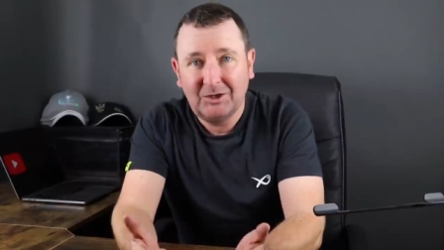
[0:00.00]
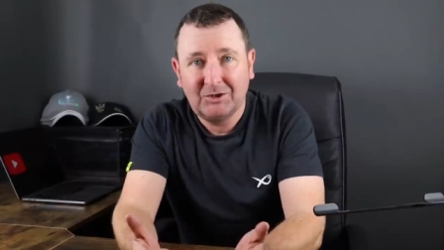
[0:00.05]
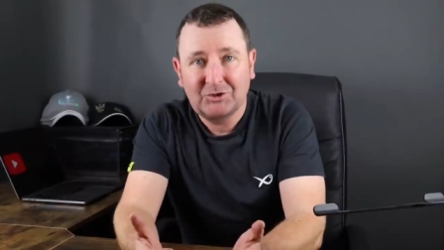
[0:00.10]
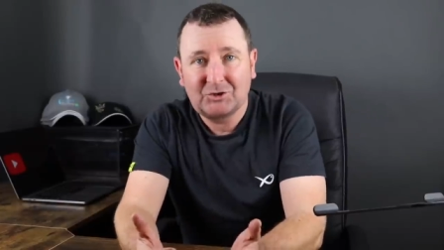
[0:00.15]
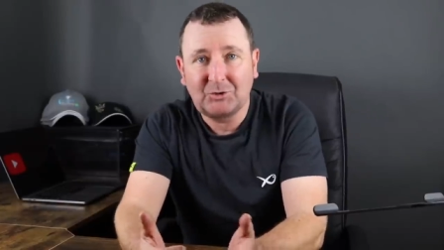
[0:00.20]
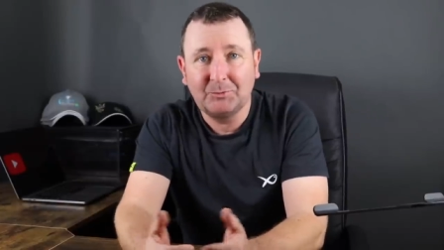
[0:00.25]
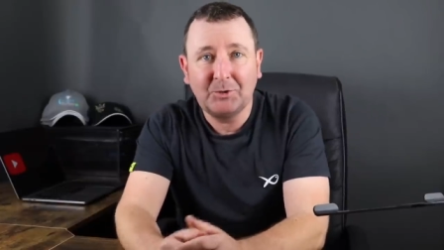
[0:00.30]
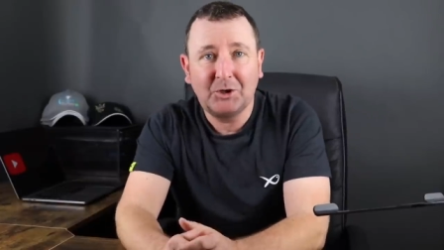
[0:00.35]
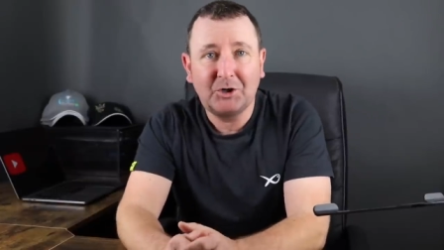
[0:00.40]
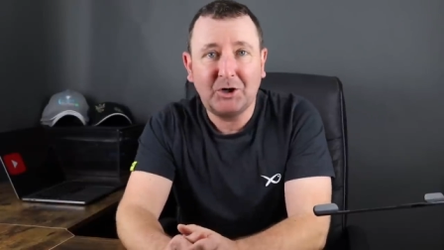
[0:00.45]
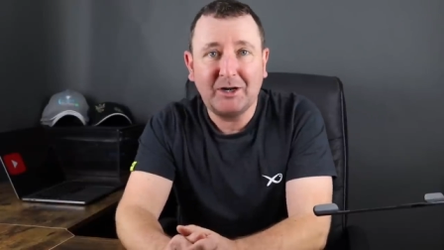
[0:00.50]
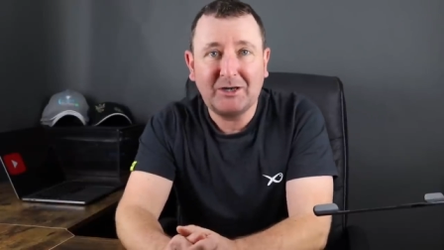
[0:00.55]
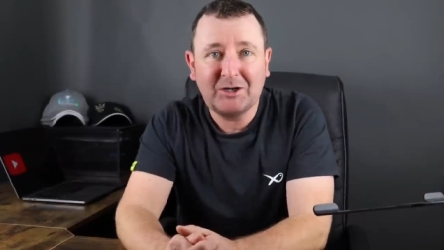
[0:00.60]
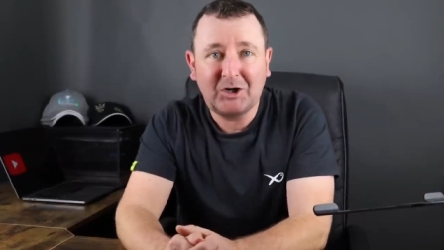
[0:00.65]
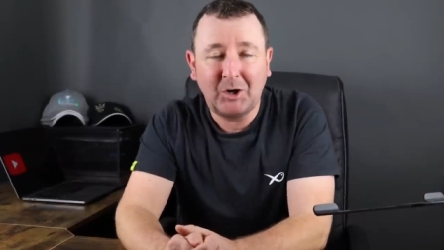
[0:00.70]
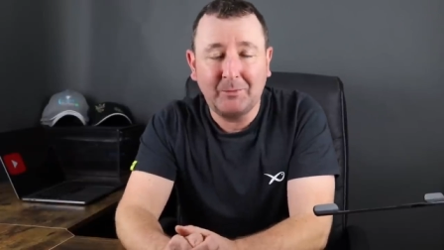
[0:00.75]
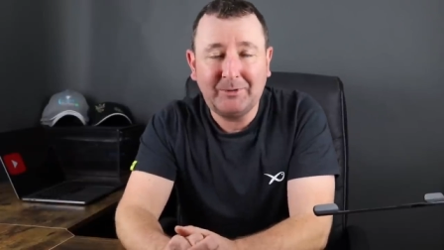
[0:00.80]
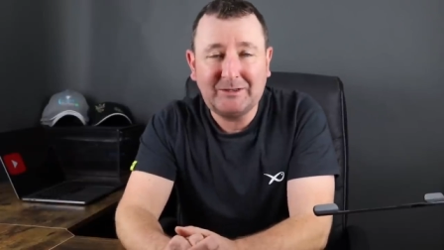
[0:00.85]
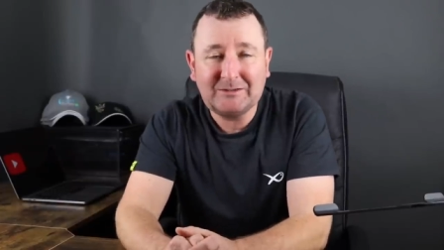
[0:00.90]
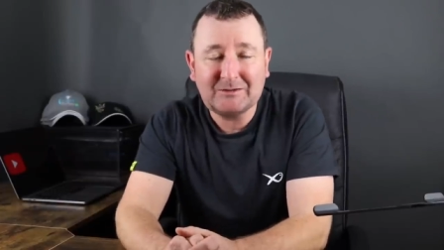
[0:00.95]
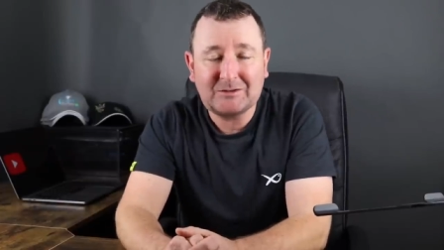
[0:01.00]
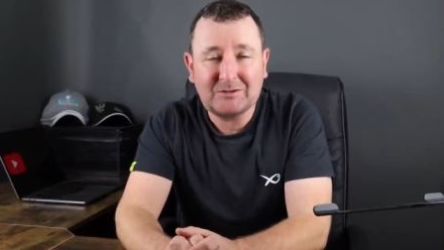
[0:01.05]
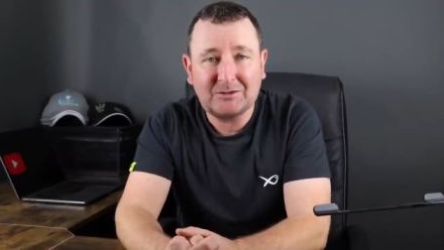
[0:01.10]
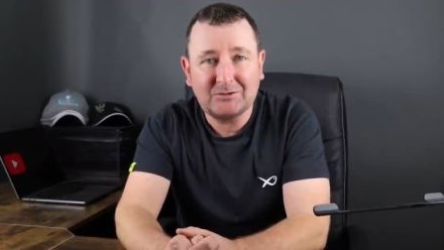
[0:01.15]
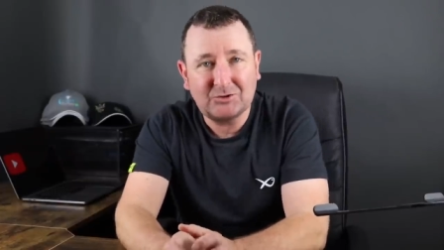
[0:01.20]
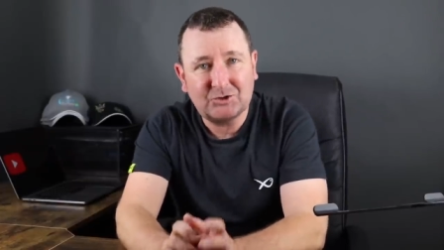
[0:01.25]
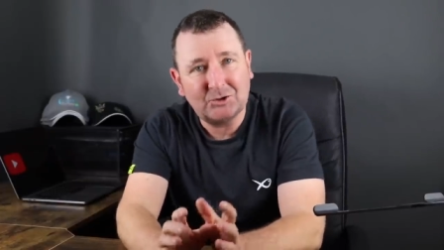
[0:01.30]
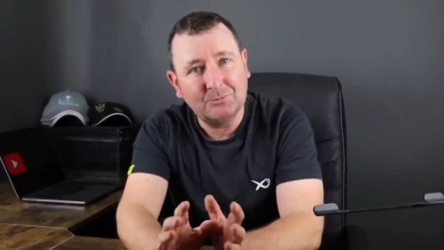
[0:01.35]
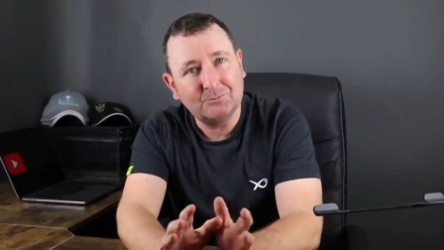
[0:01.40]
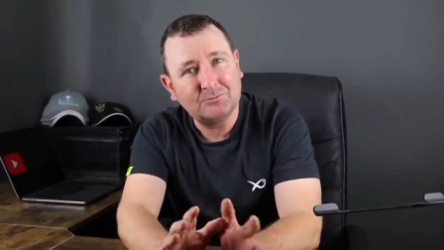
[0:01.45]
Some great comments,
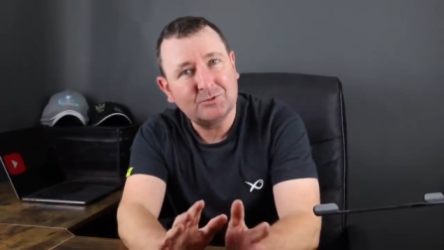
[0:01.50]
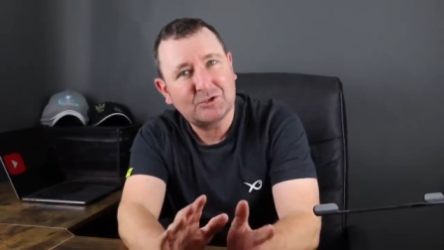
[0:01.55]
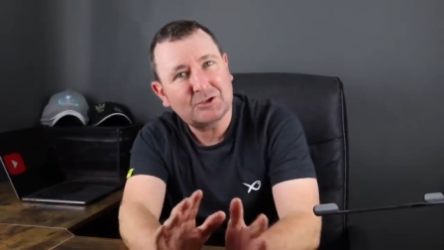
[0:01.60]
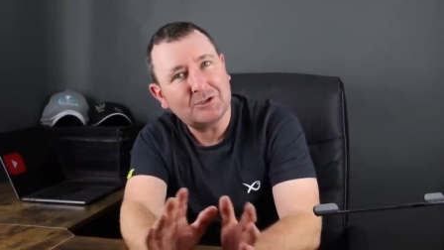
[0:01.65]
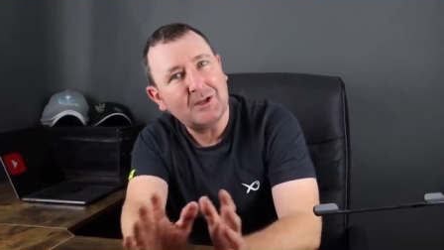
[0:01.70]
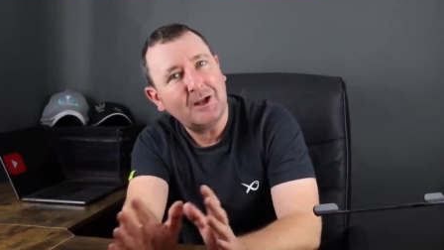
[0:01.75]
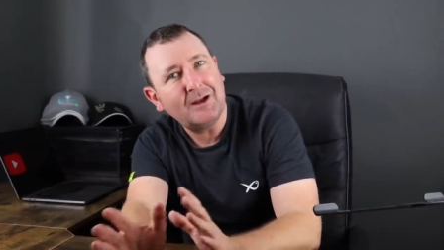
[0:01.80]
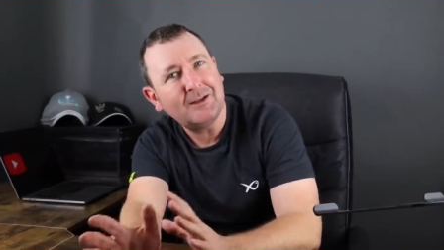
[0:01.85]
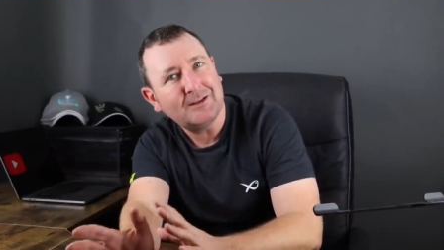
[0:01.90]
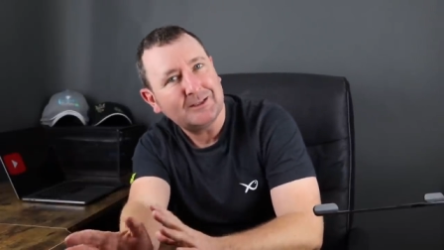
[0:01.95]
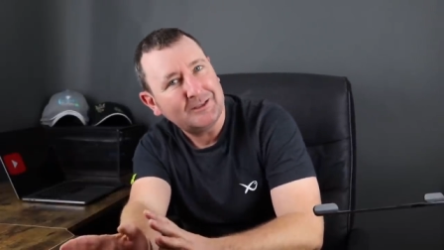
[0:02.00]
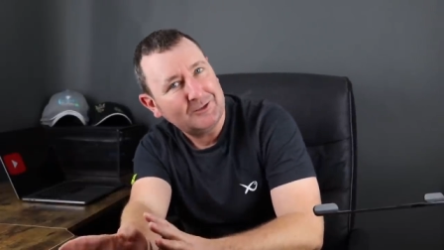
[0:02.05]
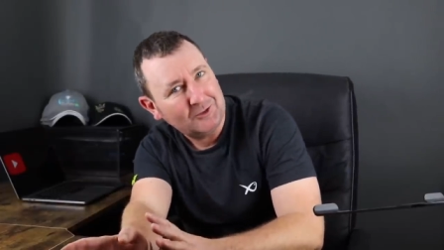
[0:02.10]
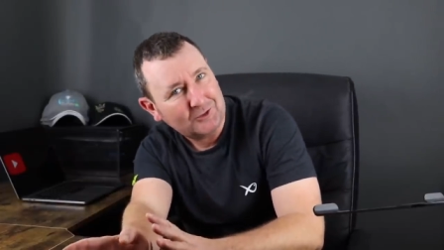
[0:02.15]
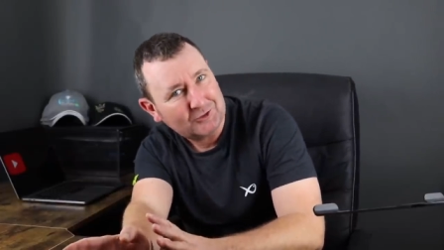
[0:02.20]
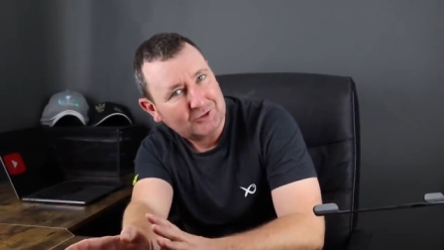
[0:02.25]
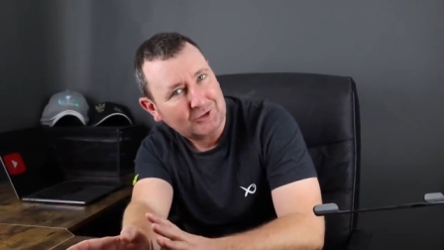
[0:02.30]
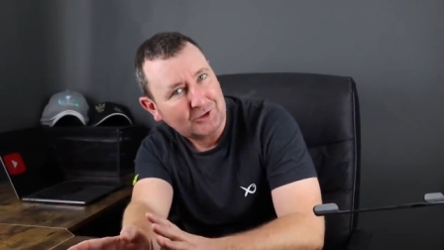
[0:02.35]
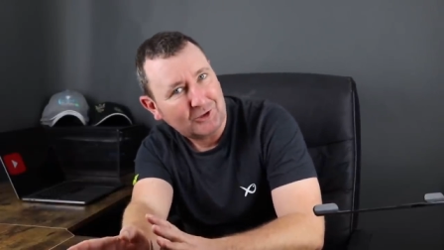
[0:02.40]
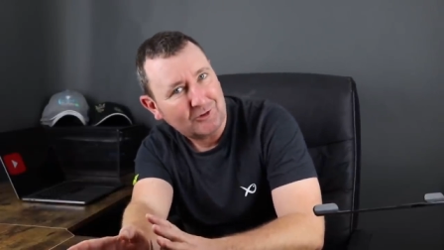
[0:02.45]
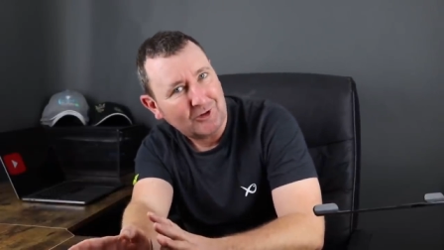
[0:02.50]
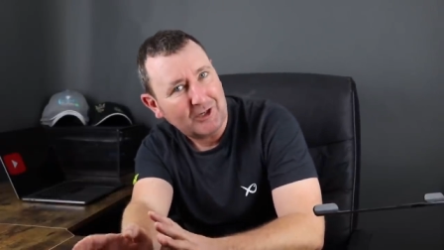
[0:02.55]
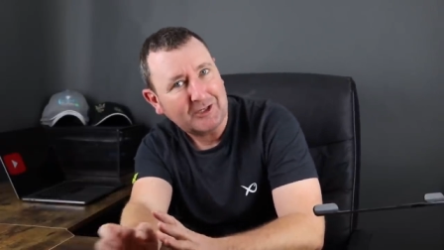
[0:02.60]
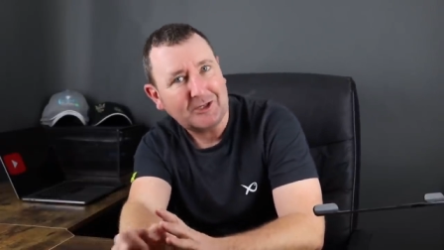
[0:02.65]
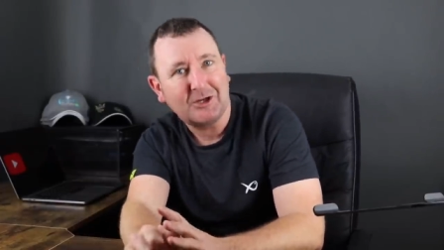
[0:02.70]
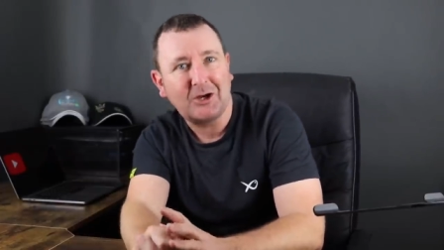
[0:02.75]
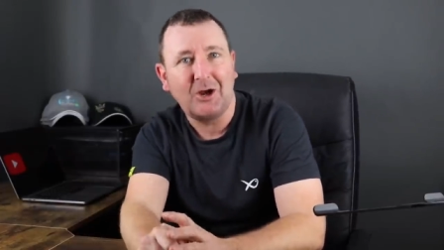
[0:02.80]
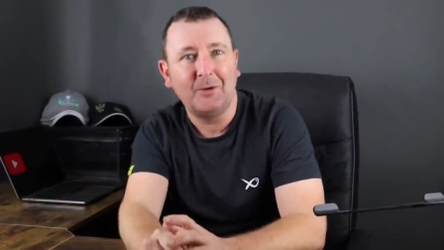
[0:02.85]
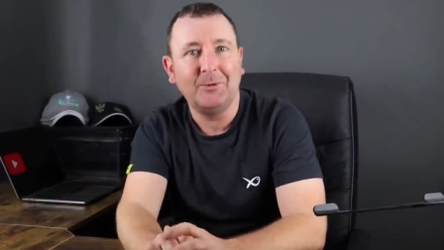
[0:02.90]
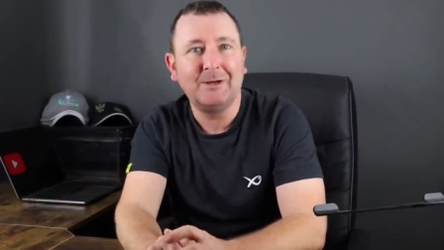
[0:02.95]
some slightly not so
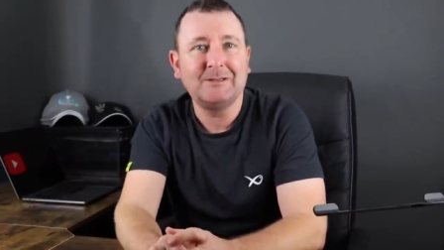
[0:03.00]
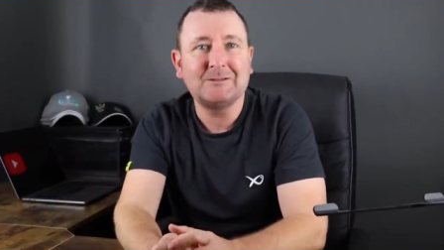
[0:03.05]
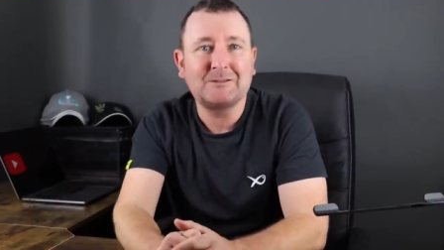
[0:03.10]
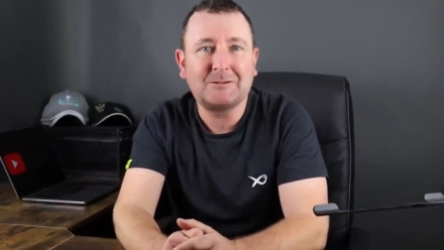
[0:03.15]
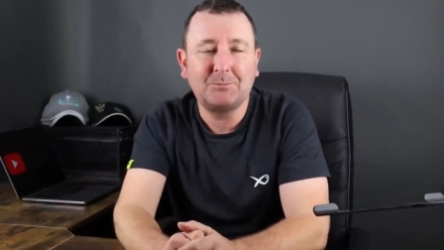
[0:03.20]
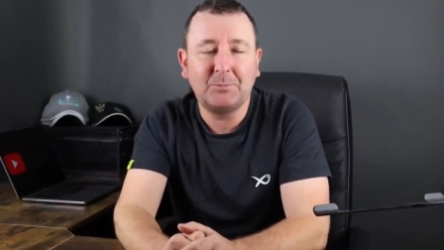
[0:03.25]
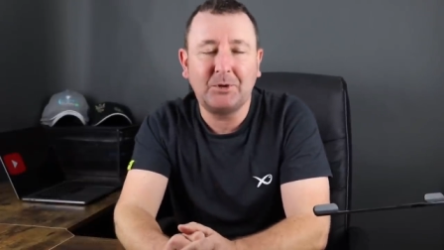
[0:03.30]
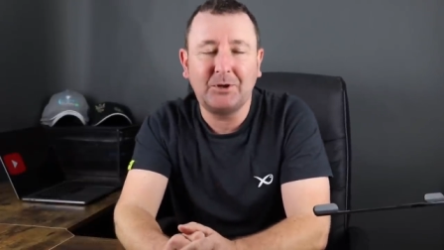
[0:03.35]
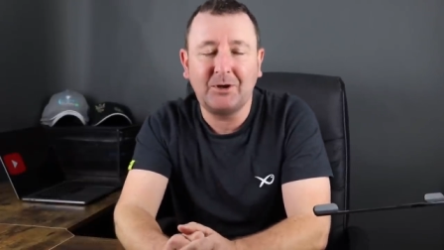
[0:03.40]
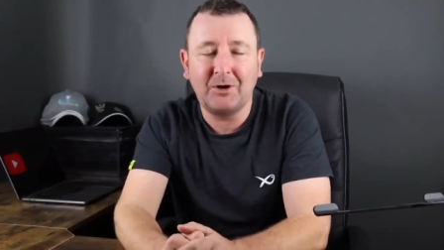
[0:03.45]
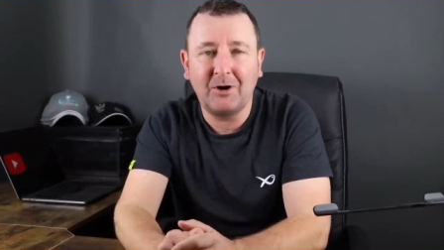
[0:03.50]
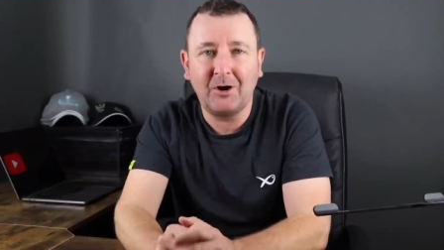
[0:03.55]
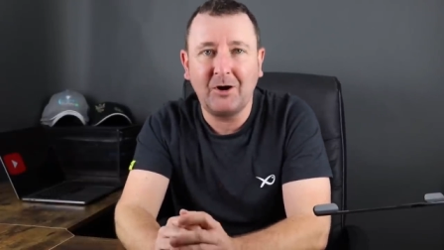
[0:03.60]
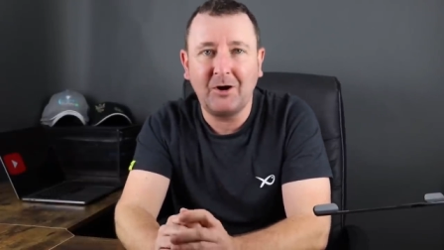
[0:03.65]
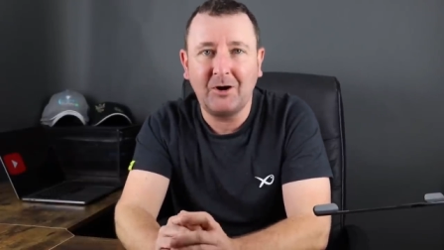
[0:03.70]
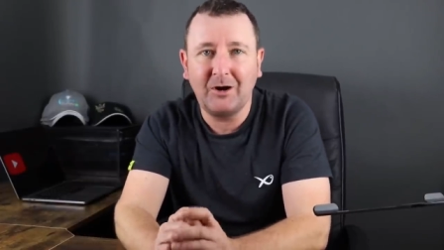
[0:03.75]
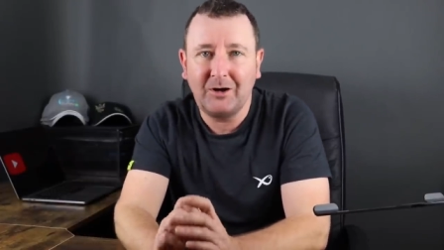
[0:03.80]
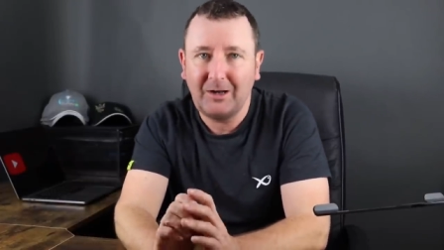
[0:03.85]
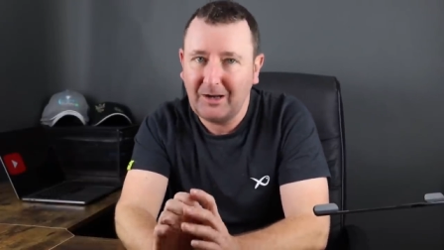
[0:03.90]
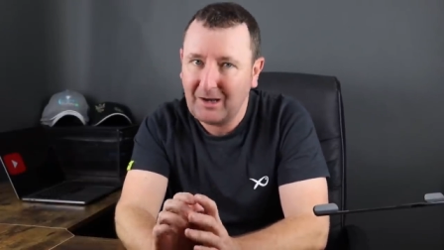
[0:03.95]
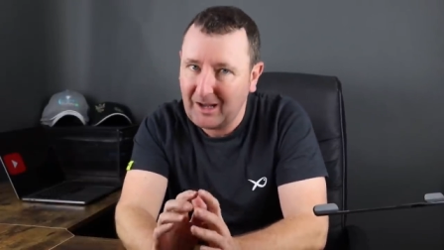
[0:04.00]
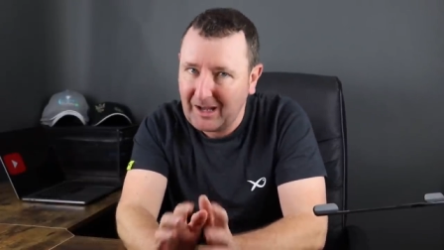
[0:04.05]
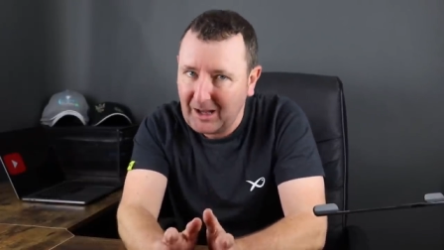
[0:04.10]
great comments, but there are